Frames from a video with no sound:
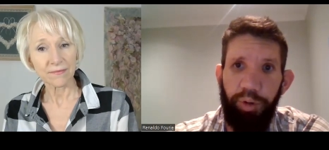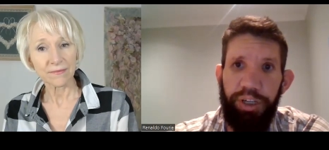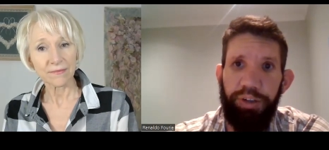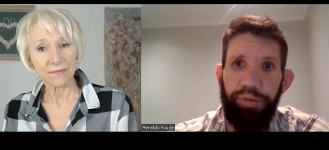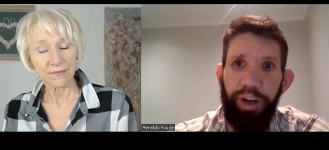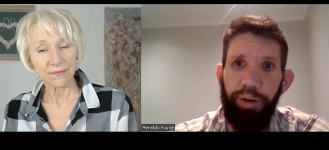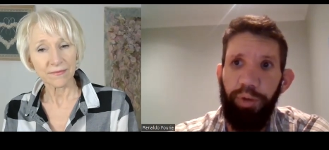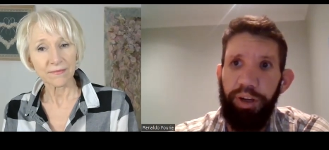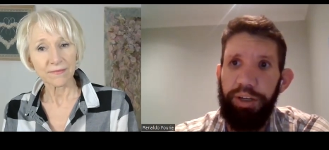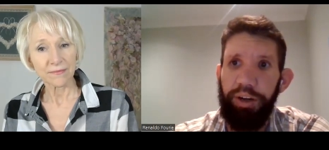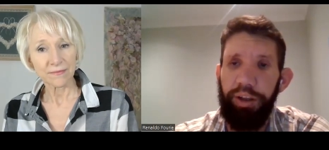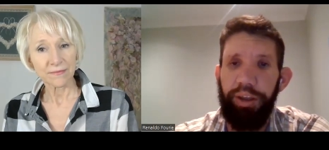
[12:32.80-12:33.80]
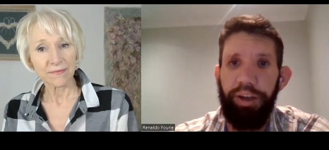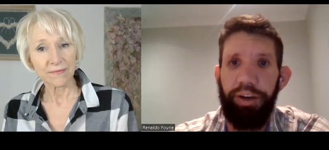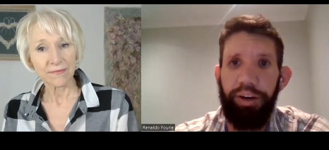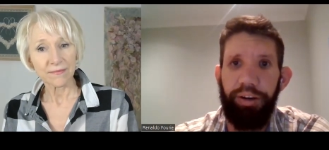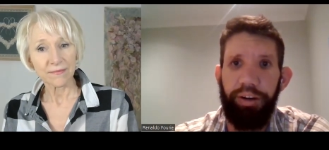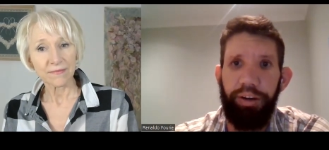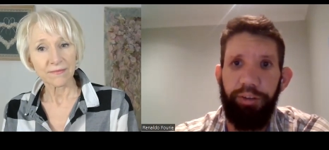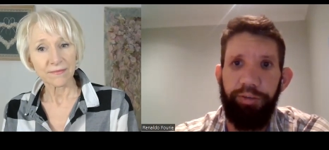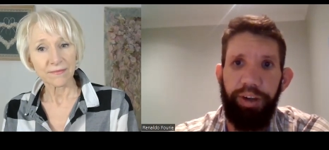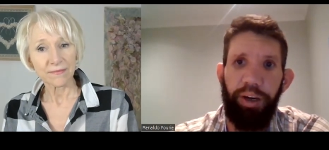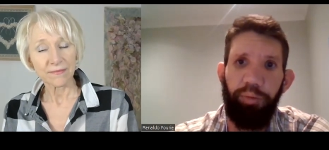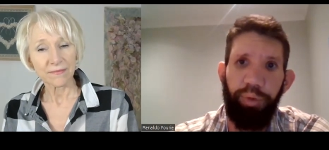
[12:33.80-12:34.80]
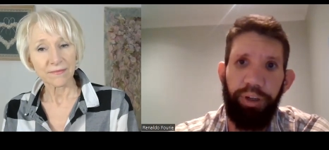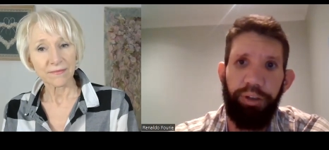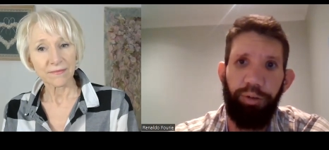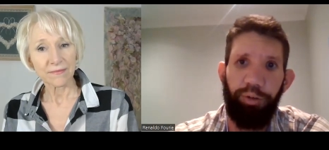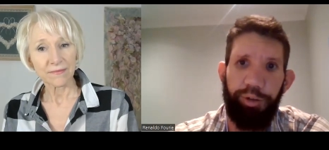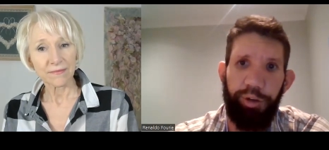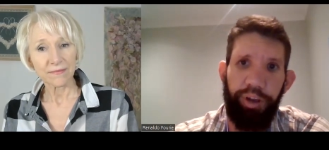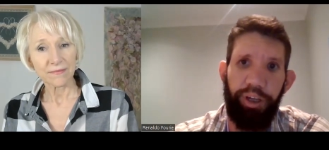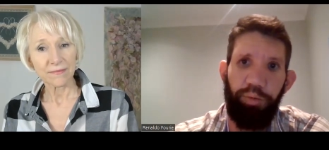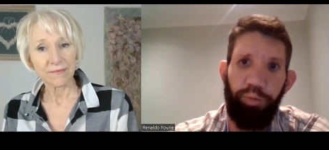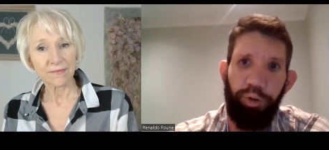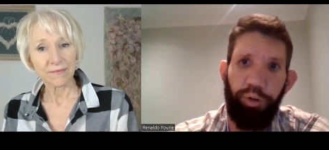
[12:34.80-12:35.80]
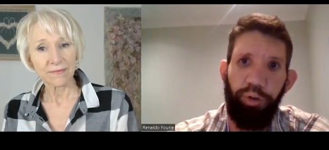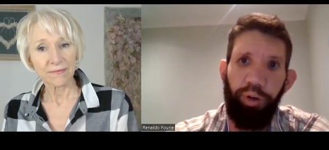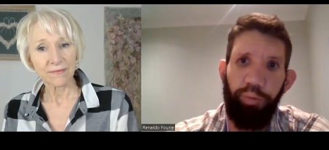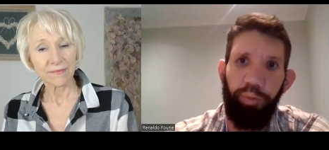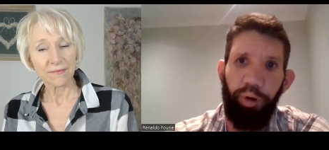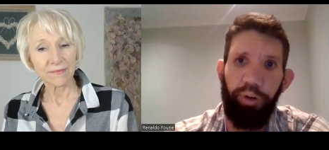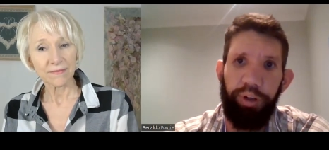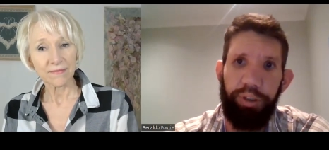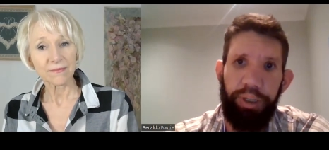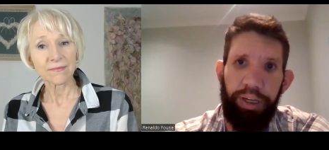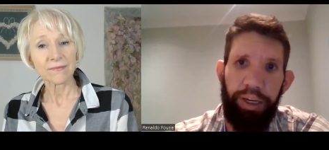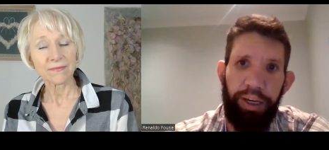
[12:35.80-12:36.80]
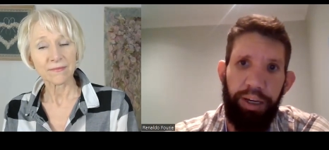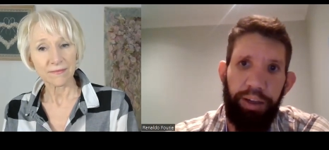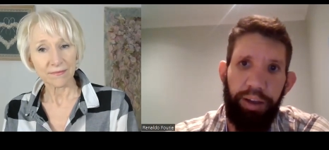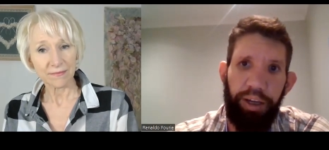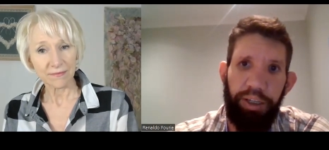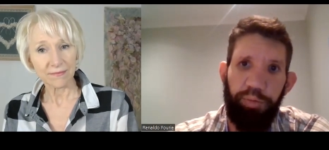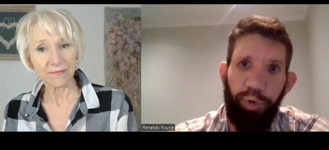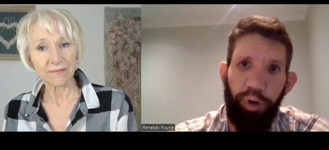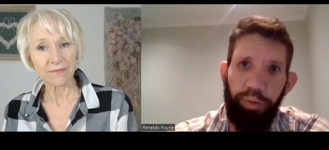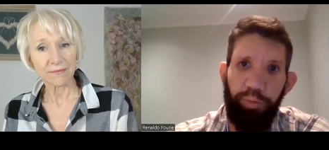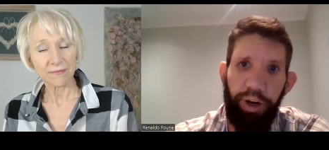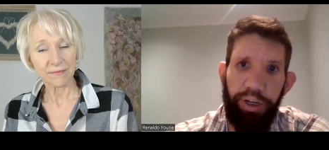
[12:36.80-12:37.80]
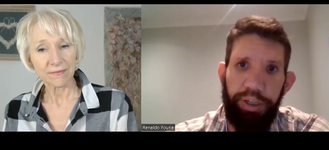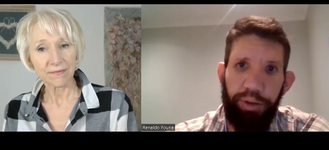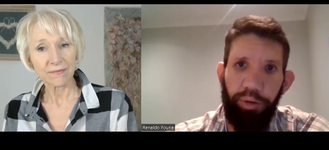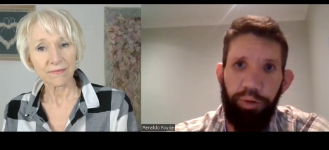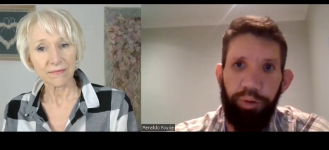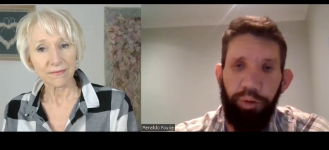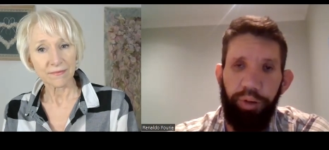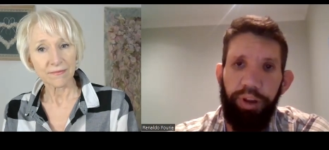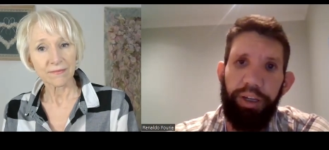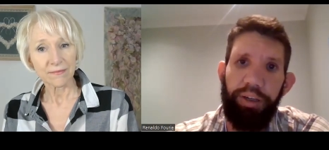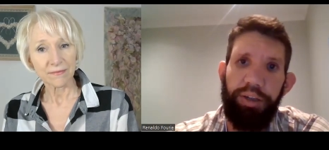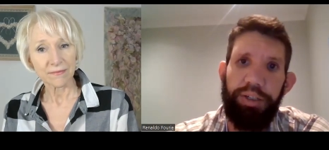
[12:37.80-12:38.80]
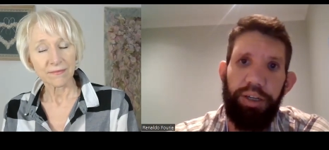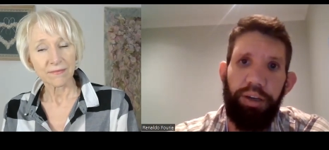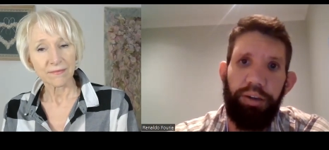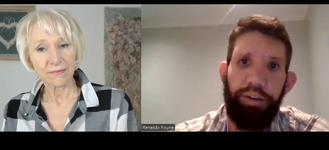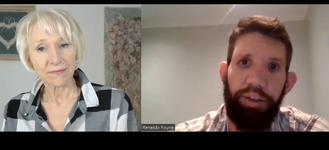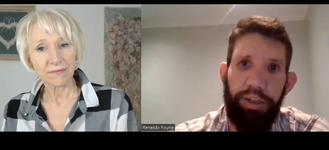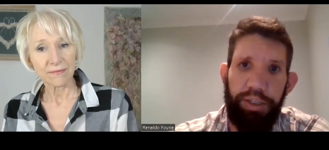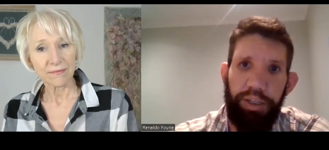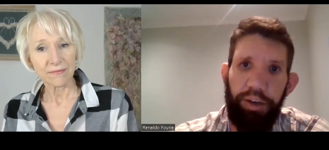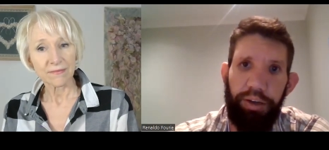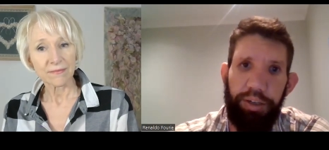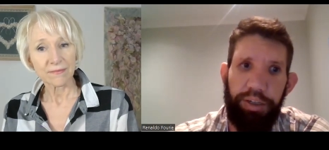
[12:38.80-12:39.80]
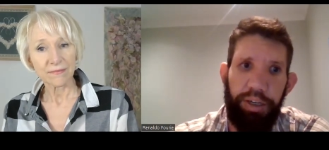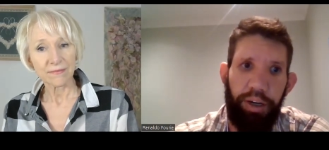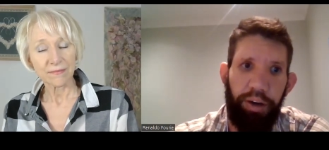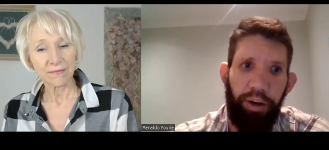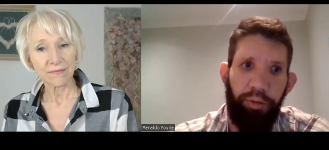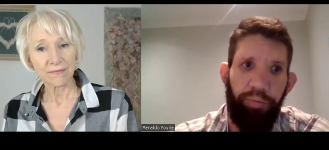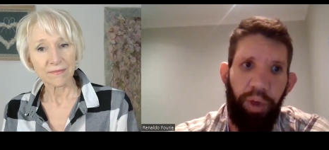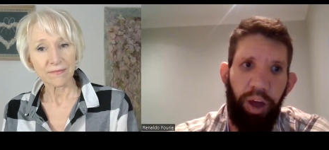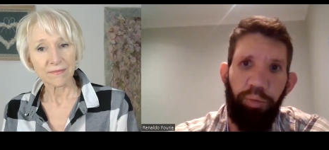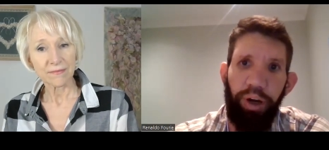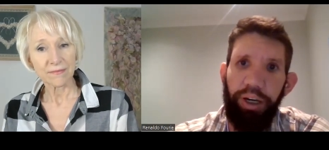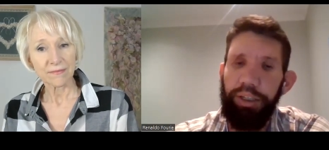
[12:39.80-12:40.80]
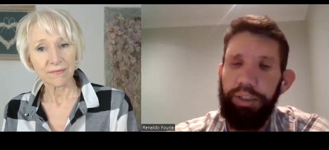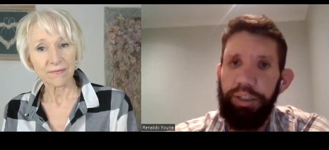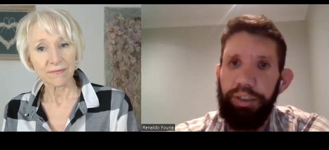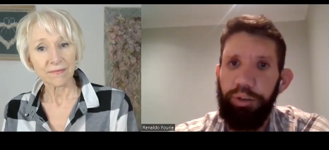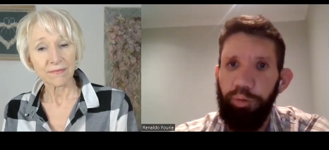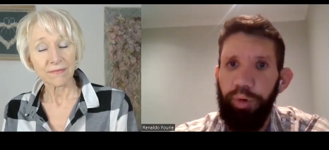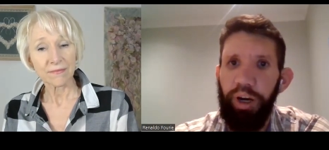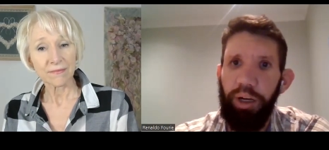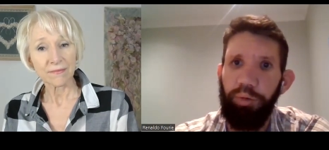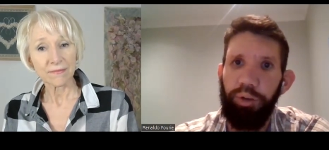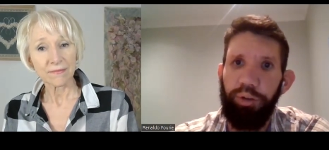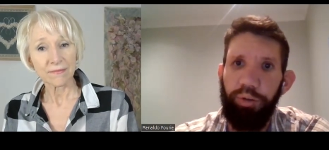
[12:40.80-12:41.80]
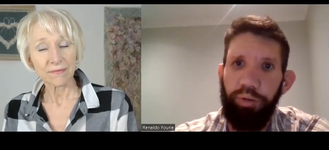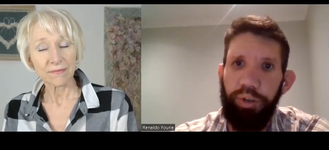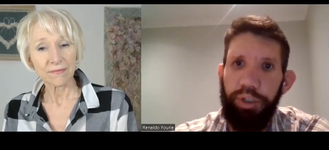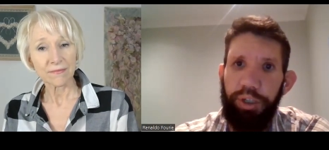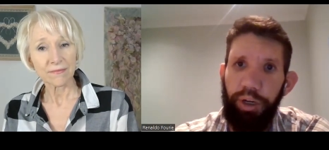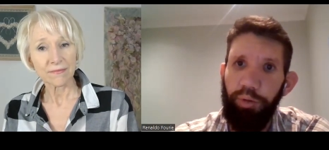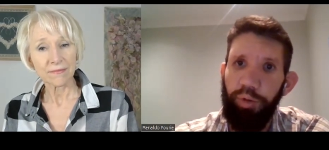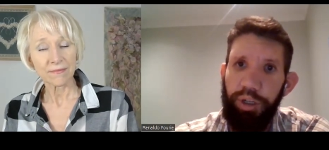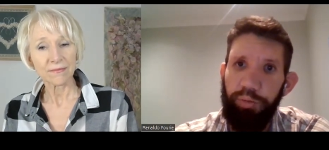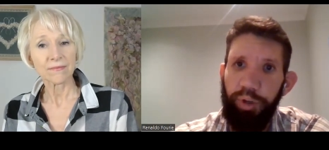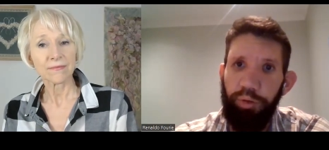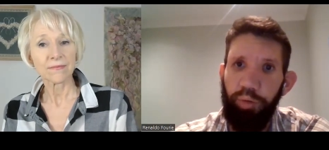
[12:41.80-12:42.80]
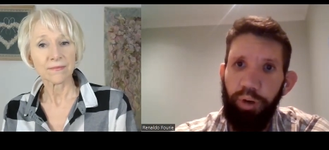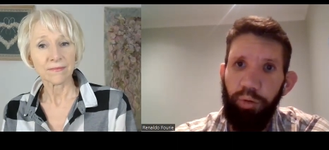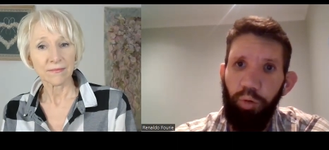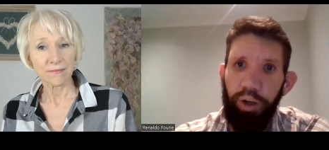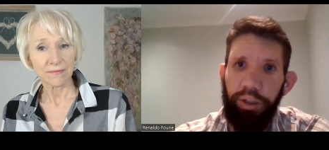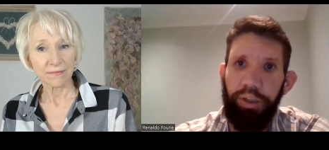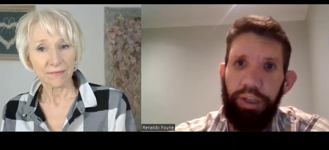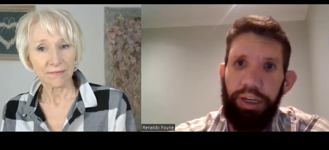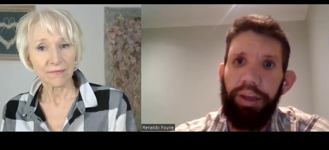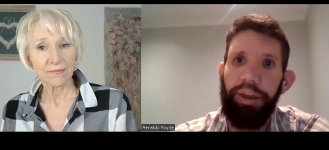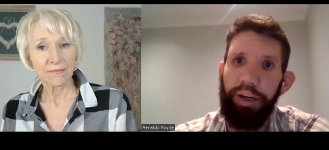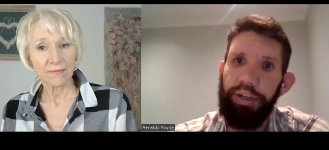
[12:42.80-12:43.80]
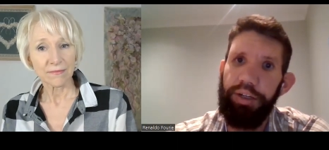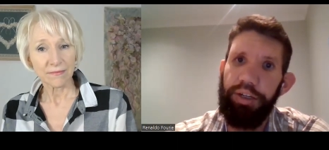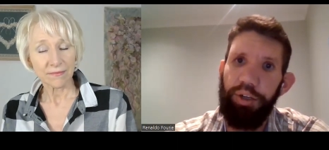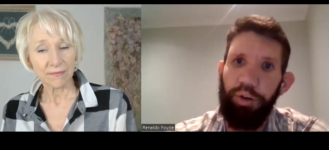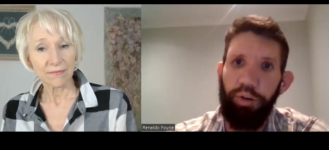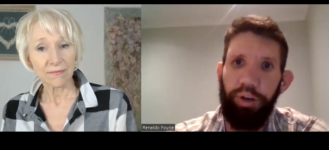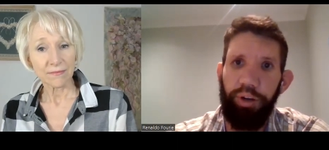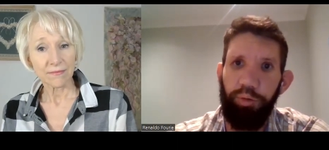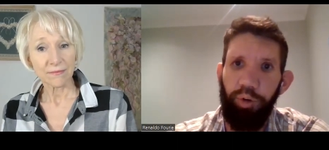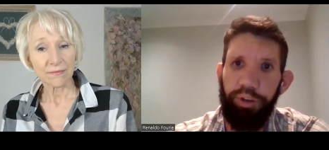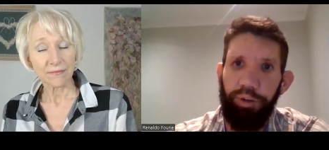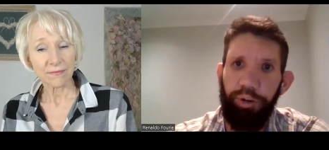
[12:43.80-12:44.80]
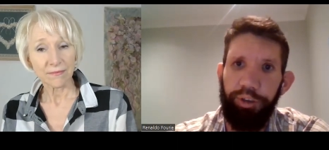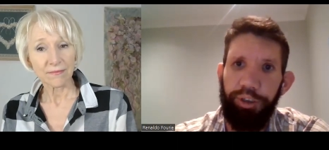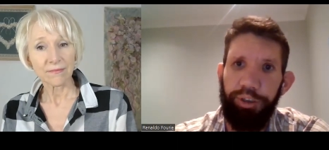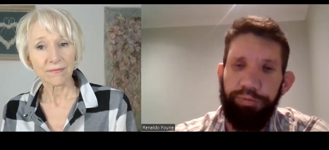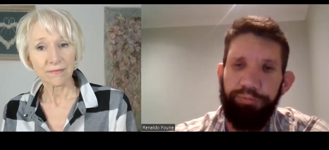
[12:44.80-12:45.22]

Speaker 1: which is very much, I think, uh, a fingerprint also that you put on the product that's purely based on, on that distiller's ability to be able to distinguish between what he thinks is good and what not.